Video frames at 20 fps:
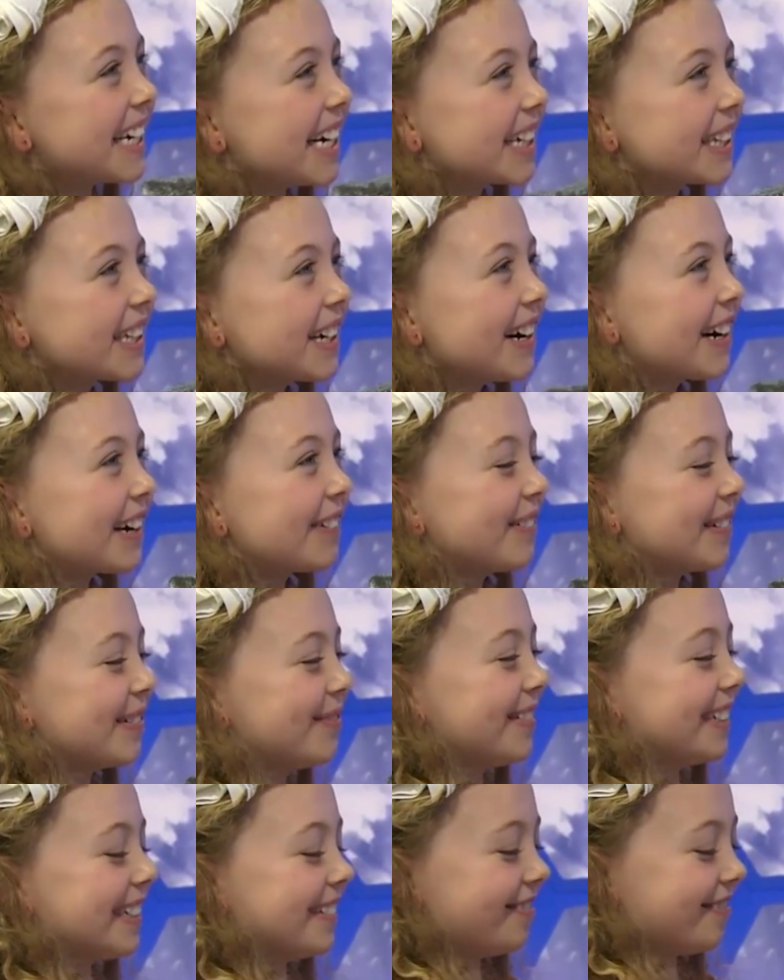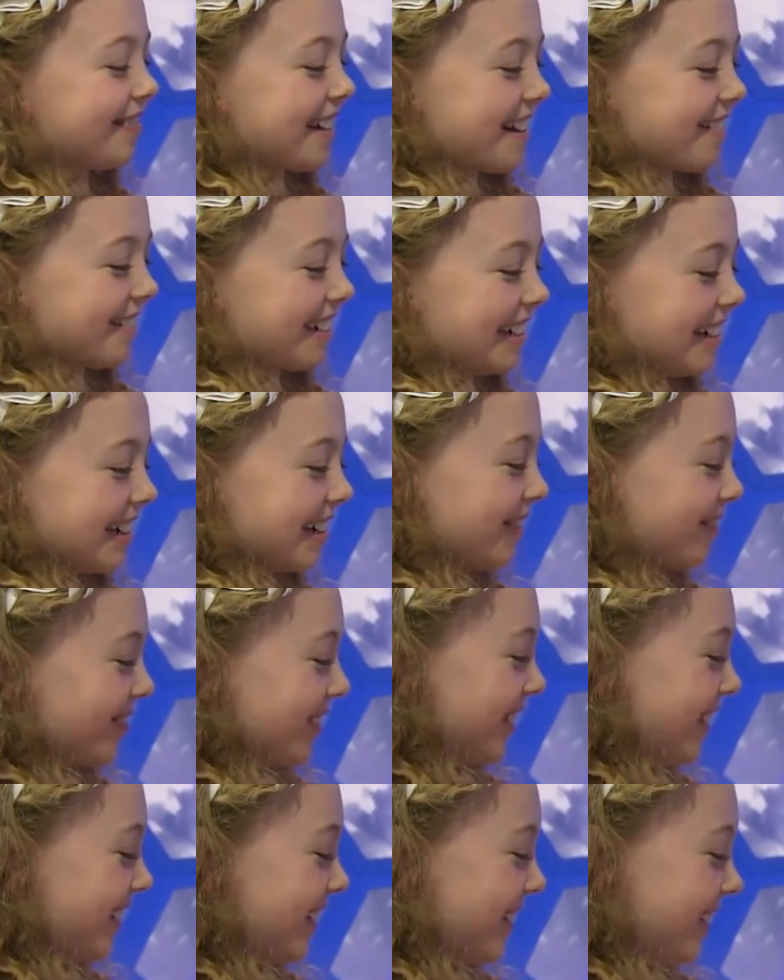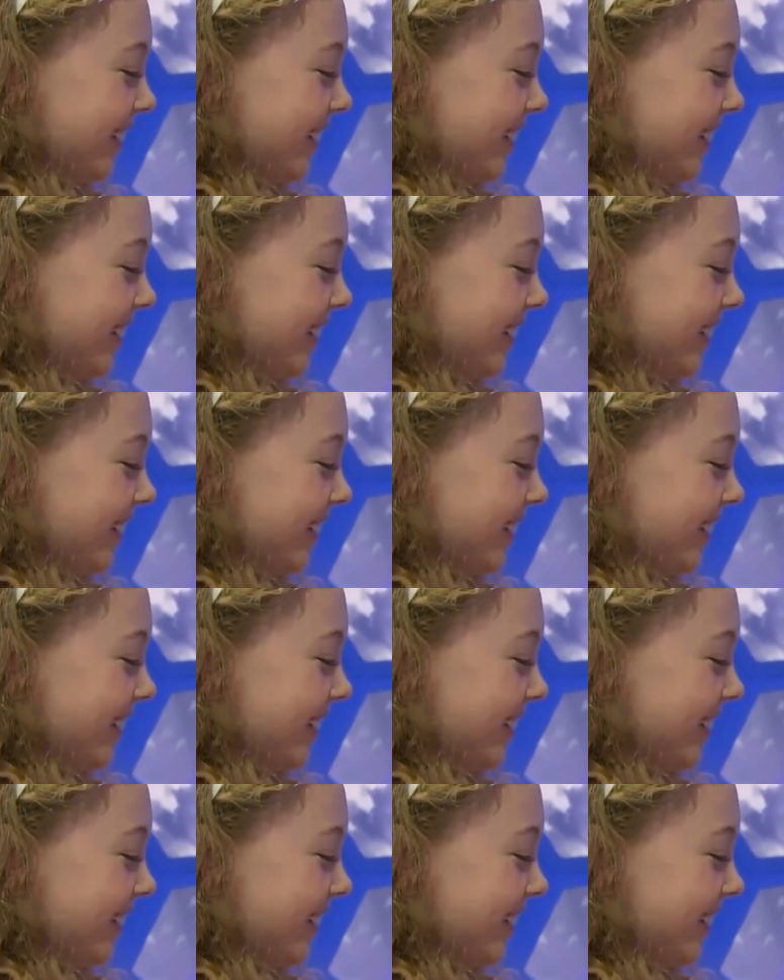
I thought it would be very heavy.